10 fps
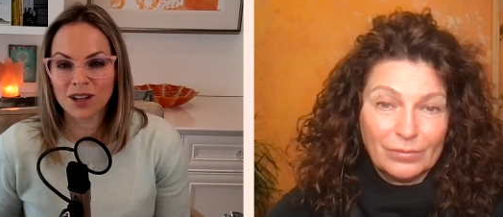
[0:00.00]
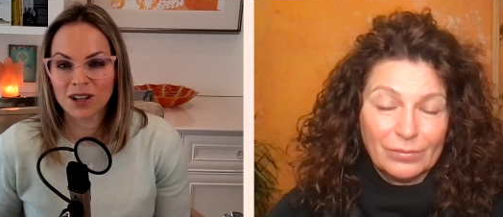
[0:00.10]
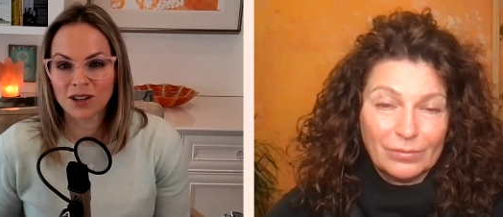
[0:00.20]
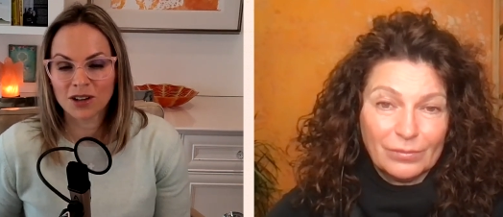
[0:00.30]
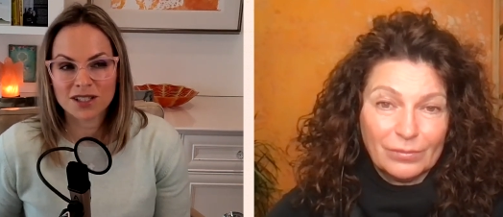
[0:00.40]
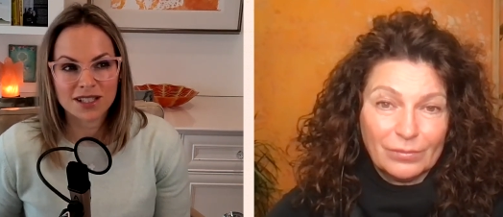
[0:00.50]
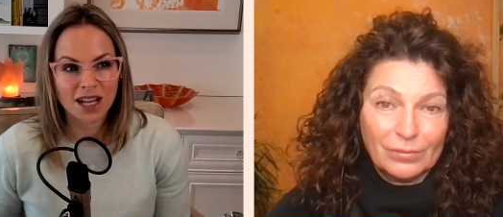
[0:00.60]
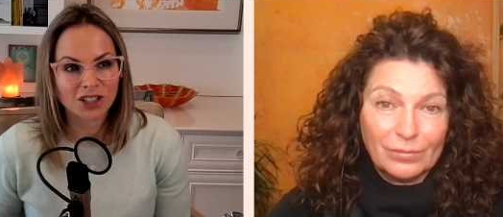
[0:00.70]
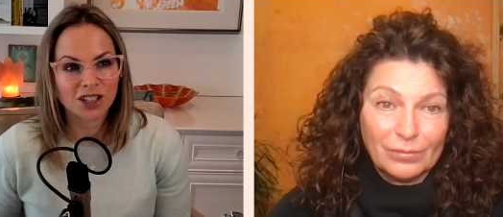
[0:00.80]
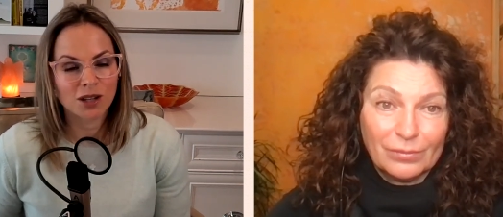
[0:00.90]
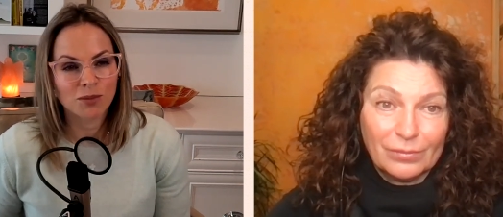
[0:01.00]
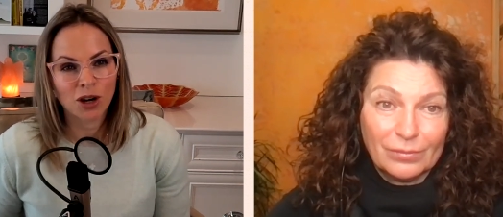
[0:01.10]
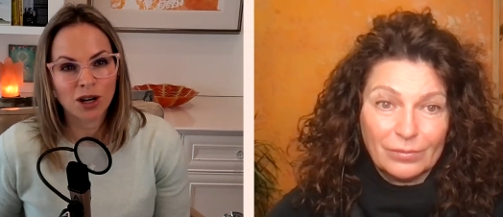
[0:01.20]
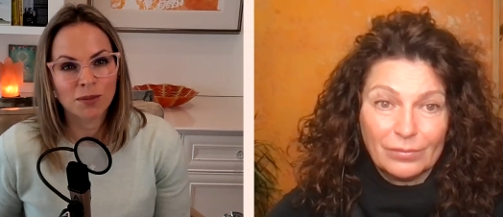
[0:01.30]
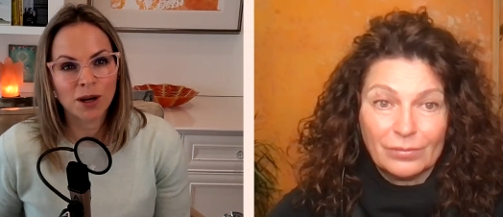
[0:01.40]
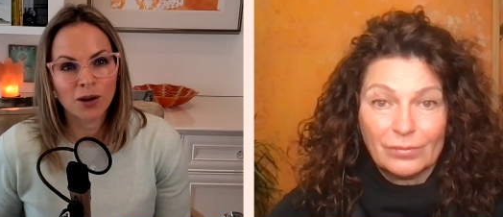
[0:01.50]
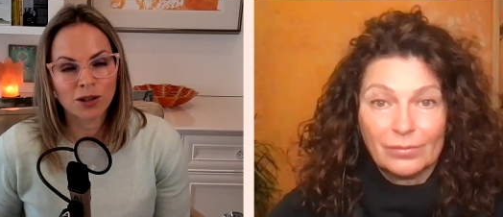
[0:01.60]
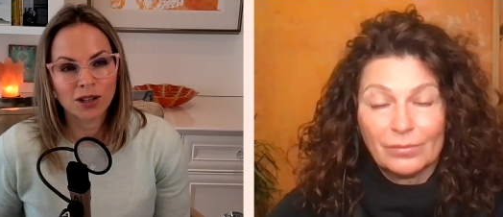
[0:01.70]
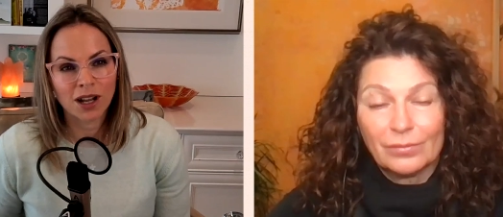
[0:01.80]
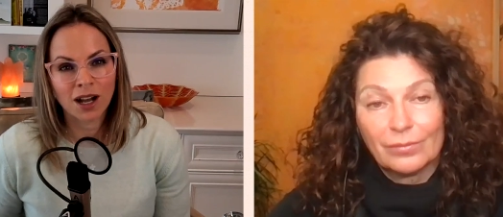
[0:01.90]
Speaker 1: there's a section in the book about
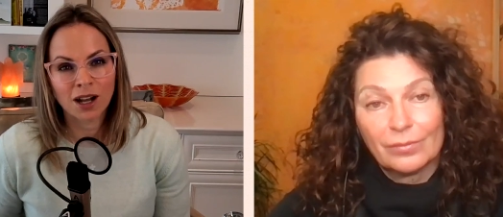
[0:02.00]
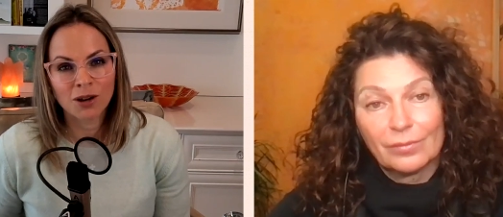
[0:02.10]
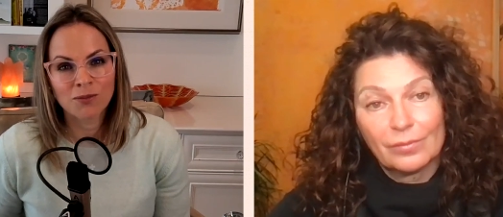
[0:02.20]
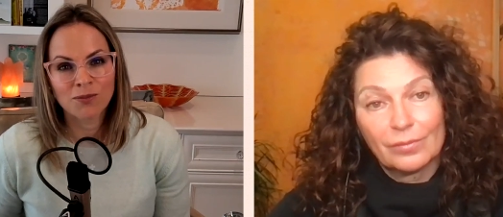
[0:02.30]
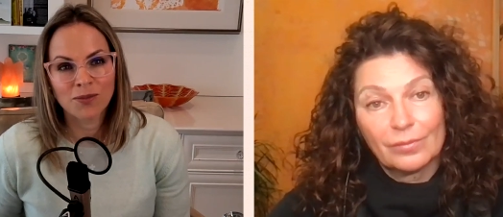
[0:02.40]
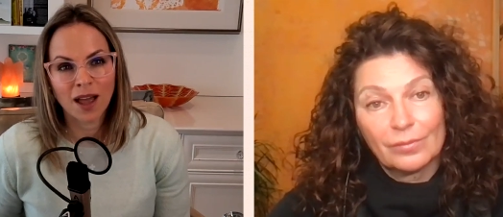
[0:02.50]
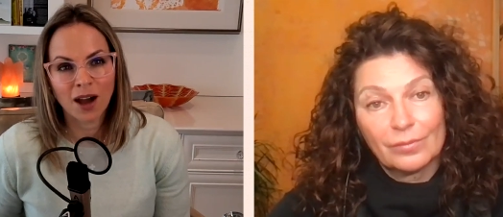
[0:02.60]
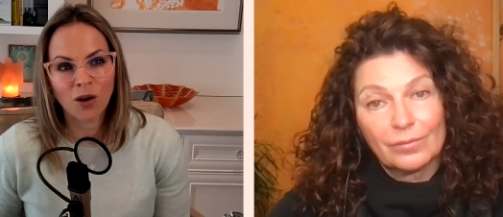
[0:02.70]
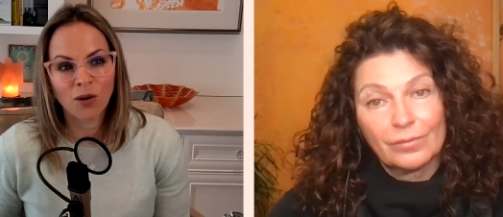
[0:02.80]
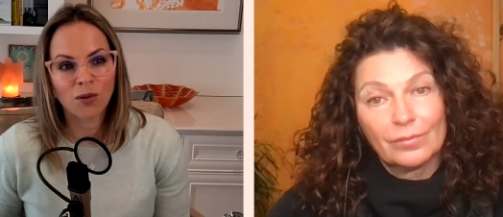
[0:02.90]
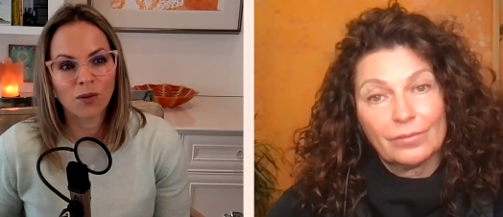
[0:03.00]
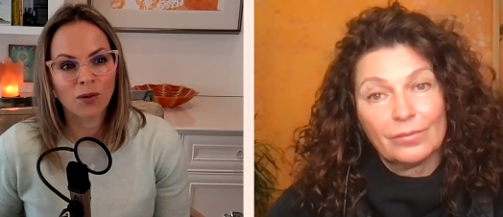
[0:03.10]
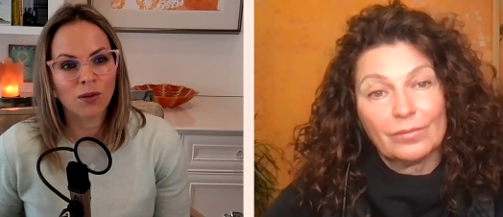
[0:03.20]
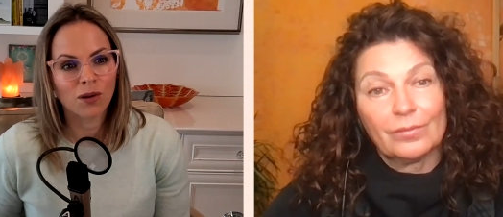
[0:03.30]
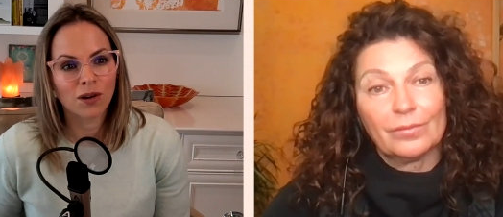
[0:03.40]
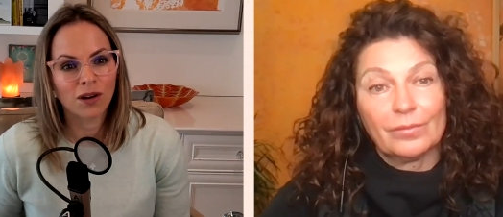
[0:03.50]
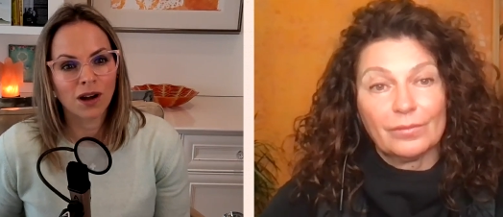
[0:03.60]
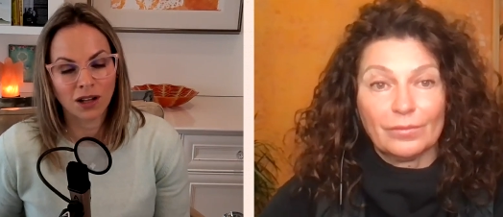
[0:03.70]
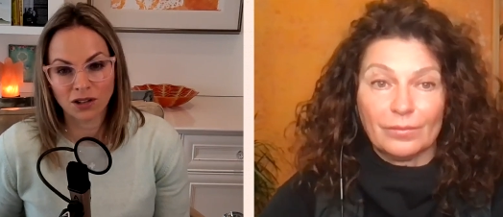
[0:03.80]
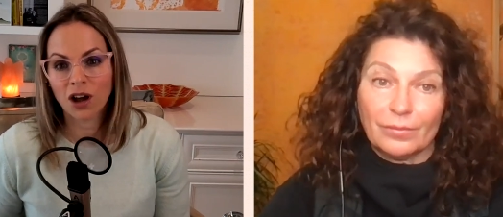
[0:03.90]
um, how
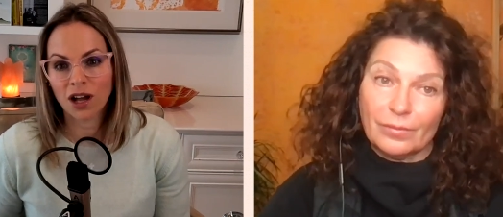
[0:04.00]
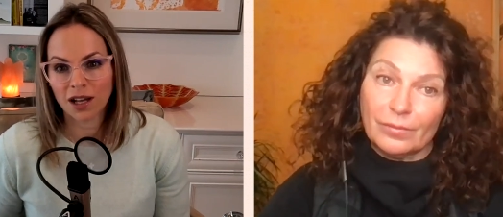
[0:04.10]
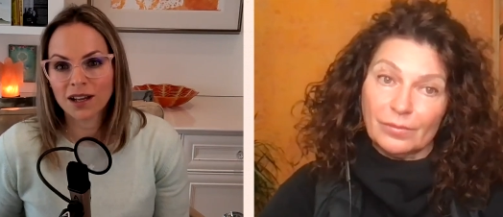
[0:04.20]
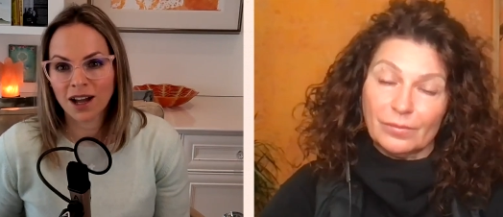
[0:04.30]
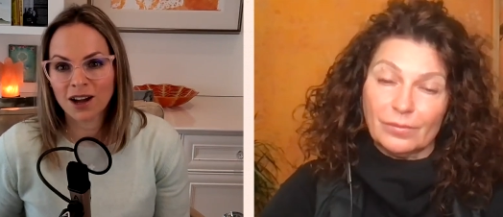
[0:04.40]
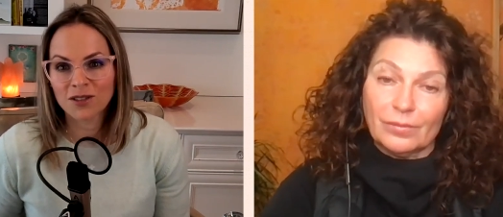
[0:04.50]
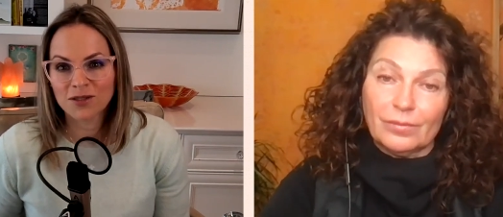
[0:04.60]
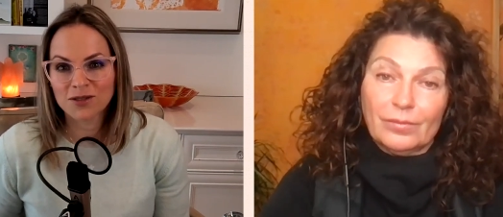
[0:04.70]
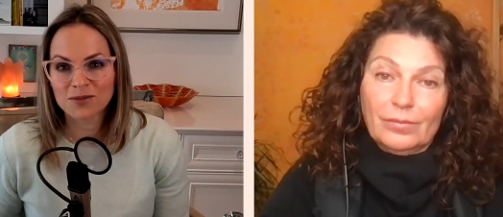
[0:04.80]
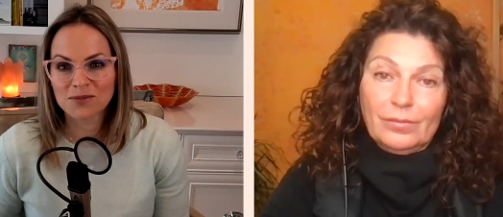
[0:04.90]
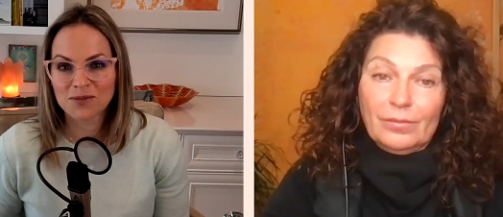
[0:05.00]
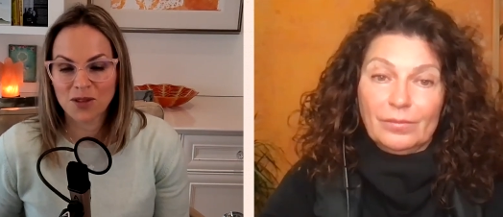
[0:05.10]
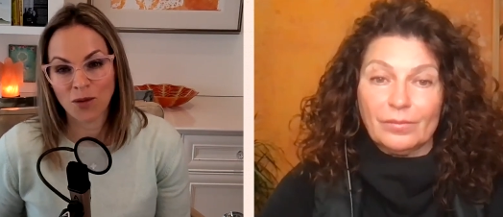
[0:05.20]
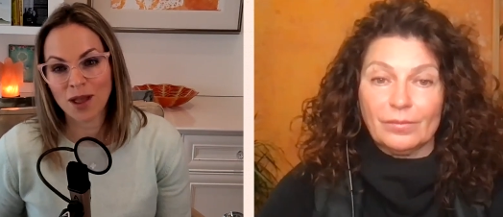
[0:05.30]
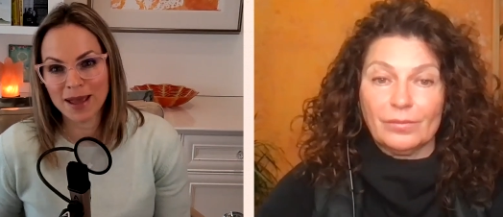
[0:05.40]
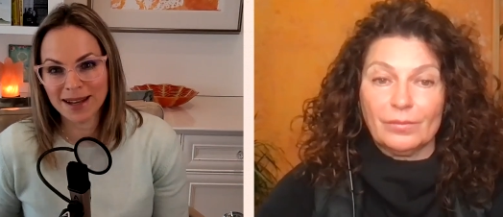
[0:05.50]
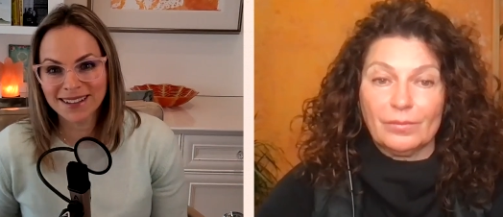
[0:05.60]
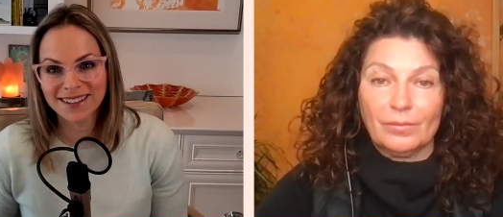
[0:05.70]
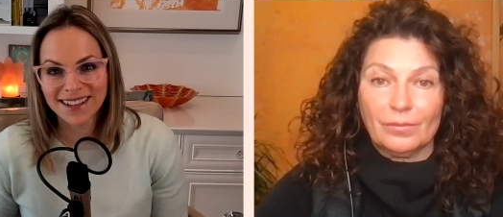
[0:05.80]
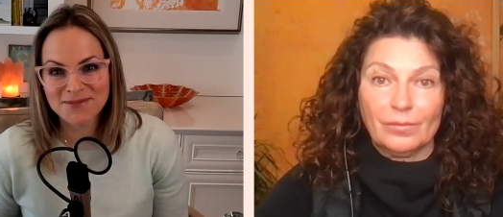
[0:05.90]
a lot of women
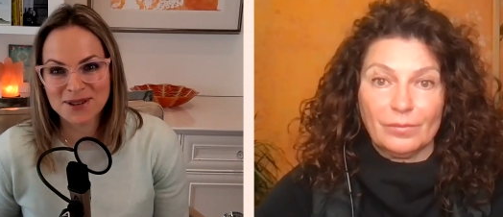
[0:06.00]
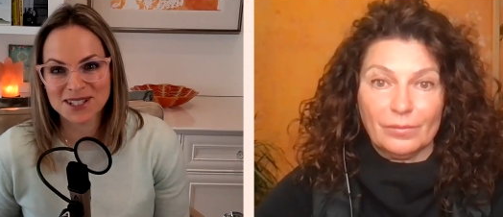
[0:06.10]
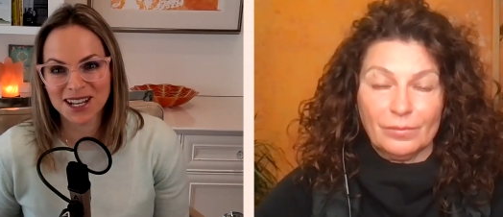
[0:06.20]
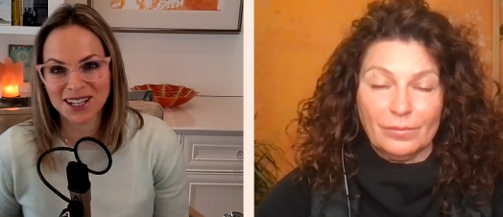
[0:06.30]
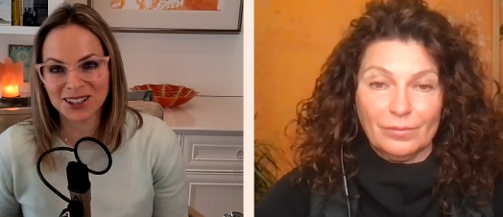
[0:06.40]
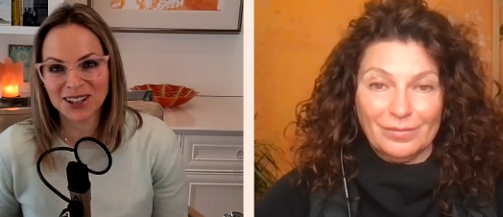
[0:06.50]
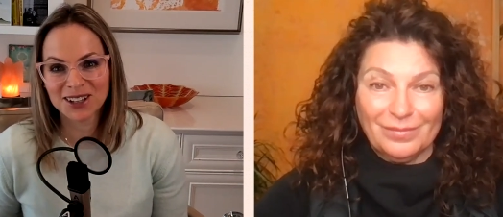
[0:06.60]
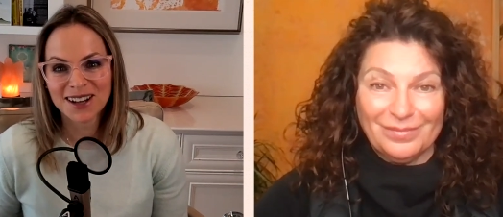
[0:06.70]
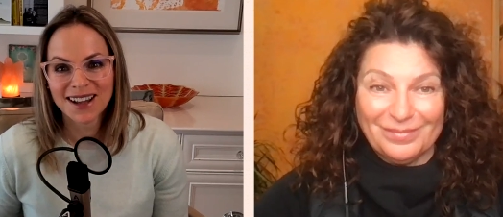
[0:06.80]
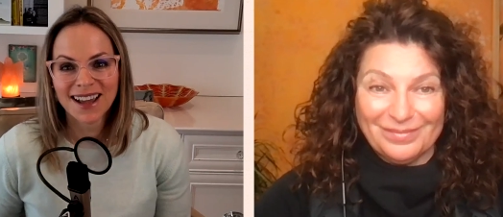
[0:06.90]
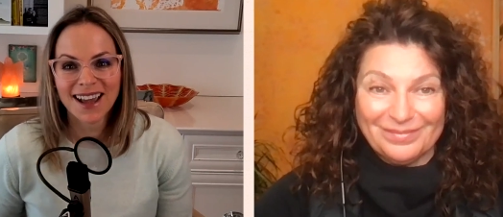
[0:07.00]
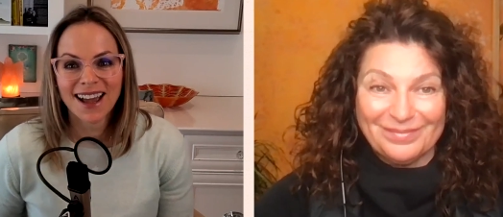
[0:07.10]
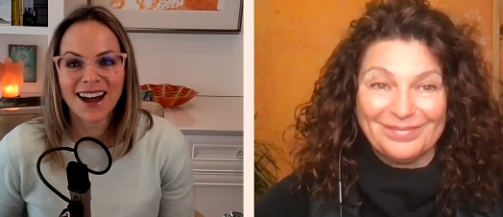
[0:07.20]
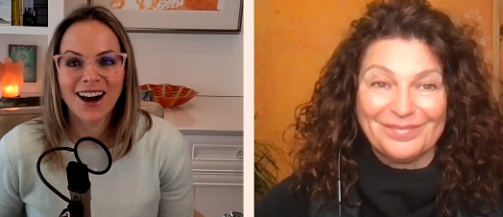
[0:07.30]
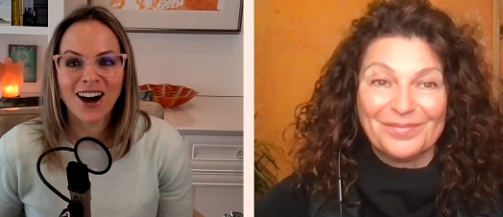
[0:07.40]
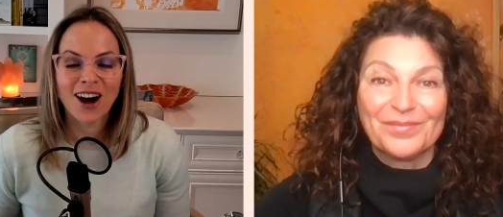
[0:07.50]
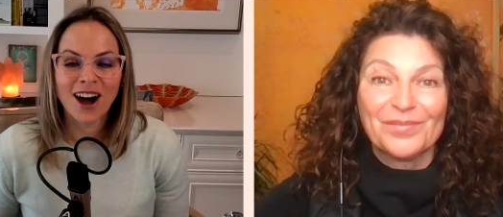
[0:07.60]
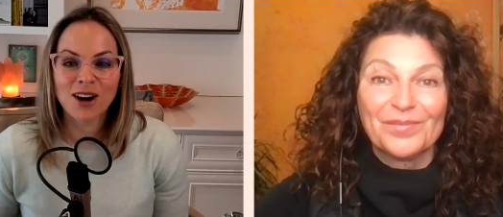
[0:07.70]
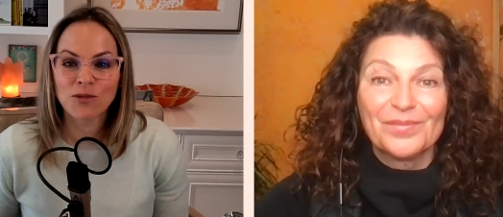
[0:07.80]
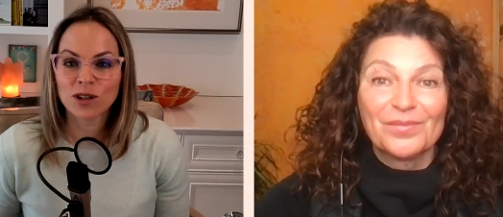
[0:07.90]
in particular
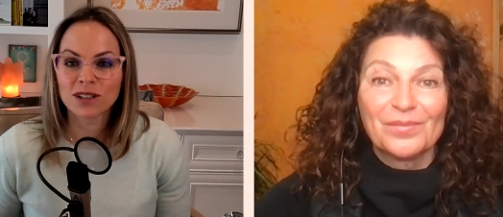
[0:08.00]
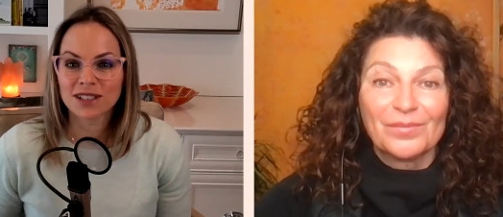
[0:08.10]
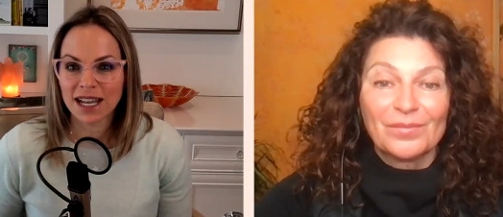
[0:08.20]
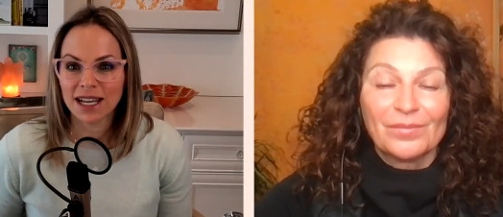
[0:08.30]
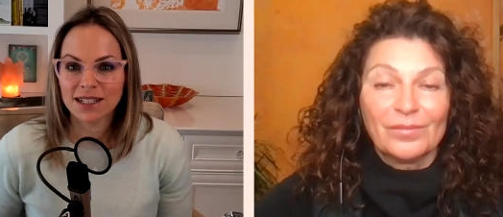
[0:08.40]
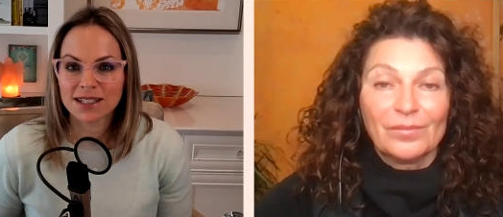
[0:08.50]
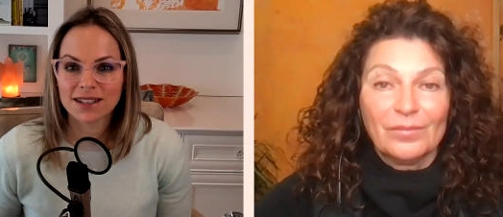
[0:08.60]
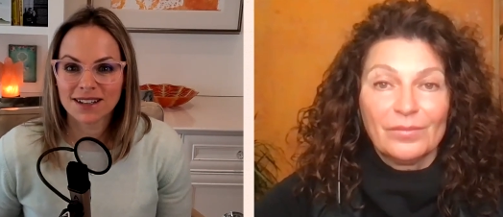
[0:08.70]
uh, will date